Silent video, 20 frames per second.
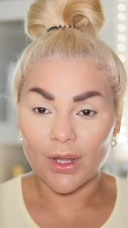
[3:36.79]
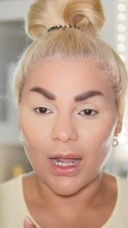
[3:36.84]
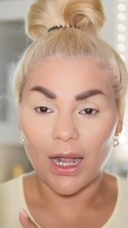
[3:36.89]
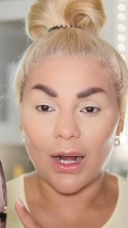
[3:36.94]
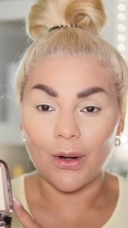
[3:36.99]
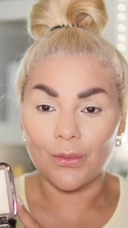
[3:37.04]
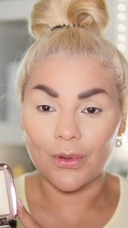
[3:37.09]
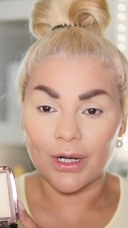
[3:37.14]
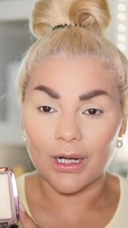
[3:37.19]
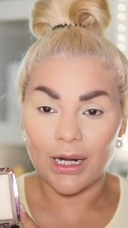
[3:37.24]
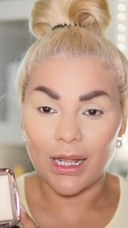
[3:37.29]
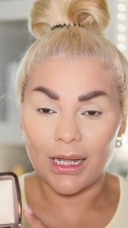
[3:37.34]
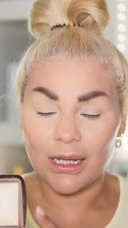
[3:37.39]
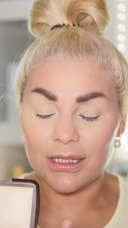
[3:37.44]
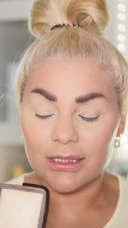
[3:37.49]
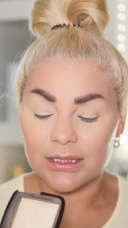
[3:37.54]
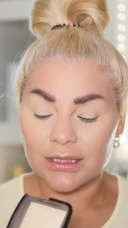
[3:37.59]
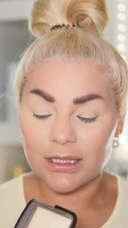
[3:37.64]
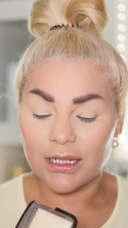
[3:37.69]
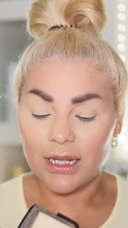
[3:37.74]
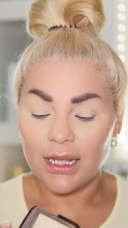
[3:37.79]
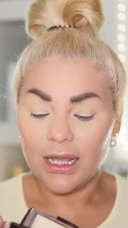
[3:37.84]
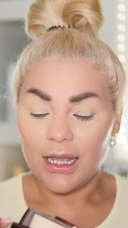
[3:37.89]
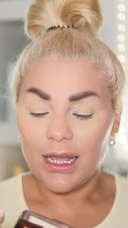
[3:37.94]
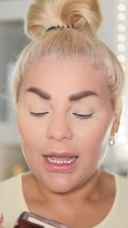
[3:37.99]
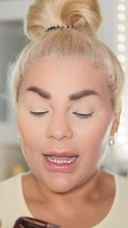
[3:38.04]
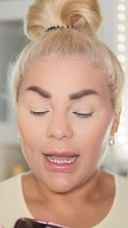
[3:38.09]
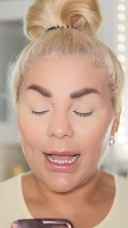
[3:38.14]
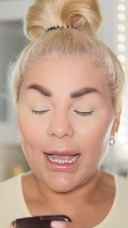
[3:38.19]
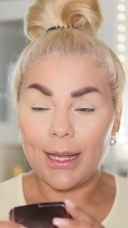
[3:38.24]
hourglass
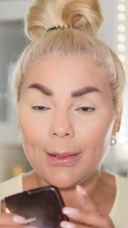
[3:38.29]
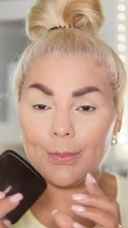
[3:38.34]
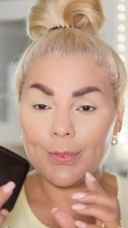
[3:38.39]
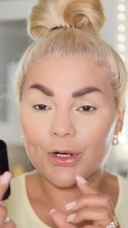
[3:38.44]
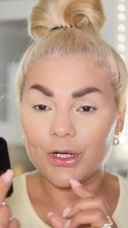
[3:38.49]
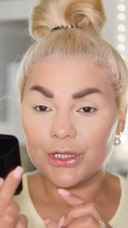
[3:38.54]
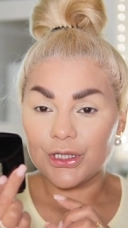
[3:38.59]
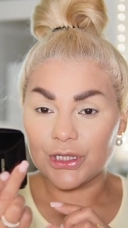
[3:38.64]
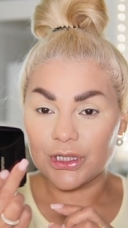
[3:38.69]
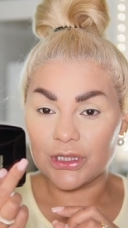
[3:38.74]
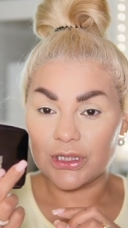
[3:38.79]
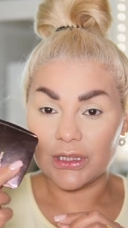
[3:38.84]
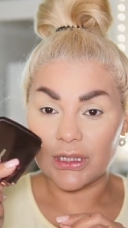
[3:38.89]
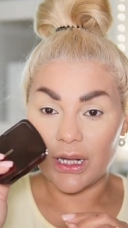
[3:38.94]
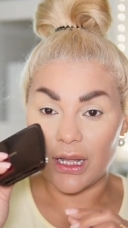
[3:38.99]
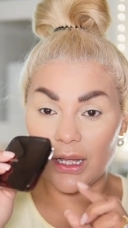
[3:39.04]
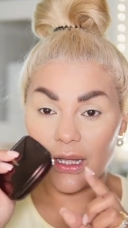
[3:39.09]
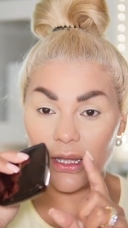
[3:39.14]
I purchased